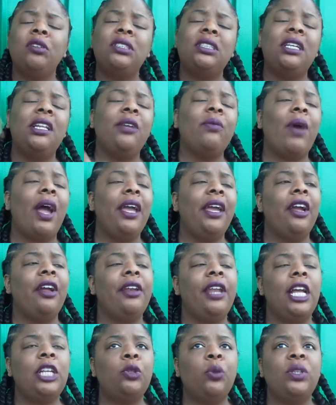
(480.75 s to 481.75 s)
City right here
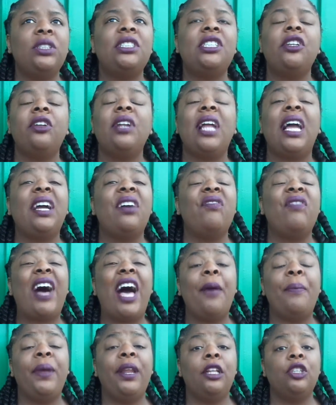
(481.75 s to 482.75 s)
next to us, literally like a
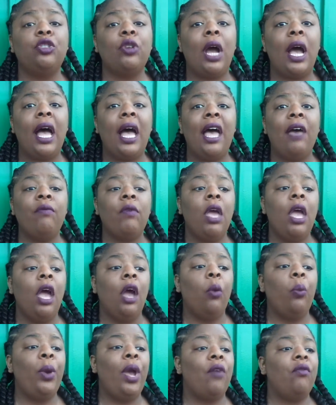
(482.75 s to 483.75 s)
5-minute drive.
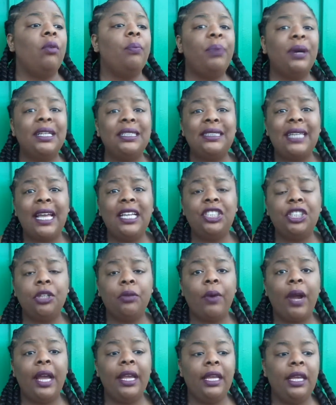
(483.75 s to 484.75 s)
We have a bus station
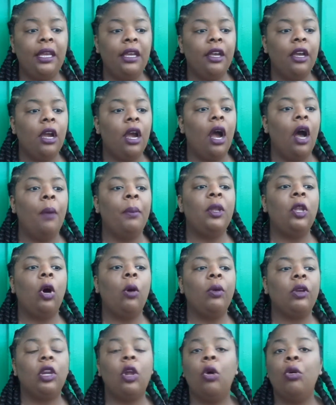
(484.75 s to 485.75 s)
right here,
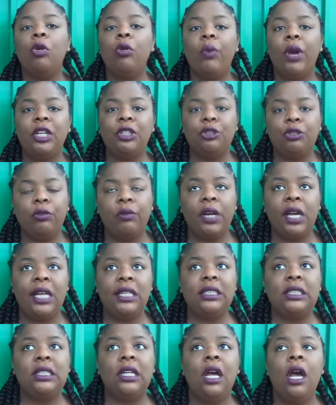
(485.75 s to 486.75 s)
local
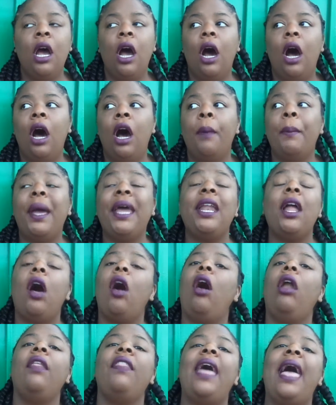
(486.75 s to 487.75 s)
restaurants, and
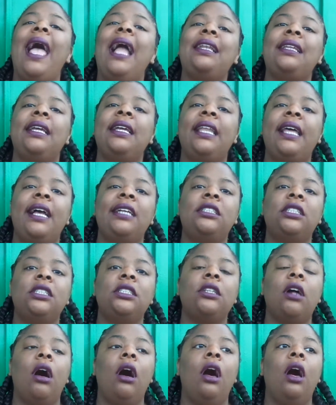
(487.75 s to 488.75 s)
all of the acting classes
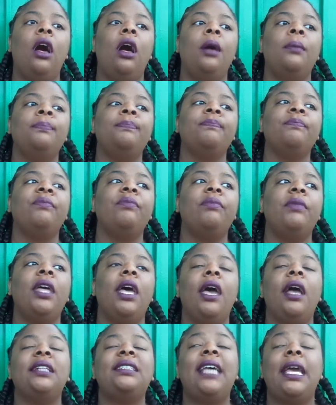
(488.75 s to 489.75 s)

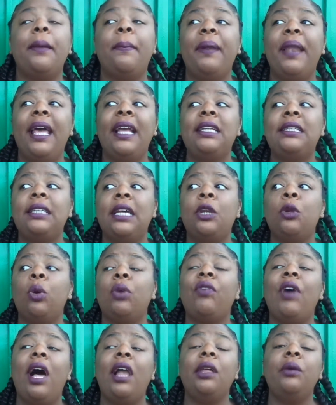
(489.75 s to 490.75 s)
that take place in
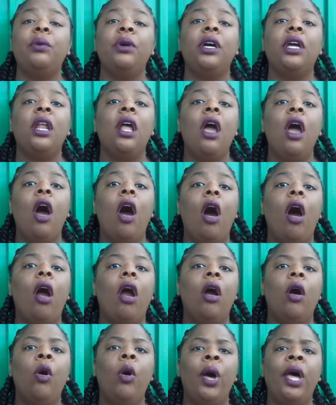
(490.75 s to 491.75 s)
North Hollywood
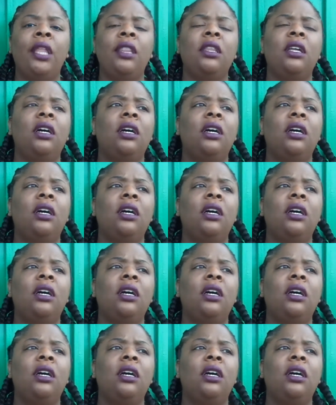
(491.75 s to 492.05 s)
are on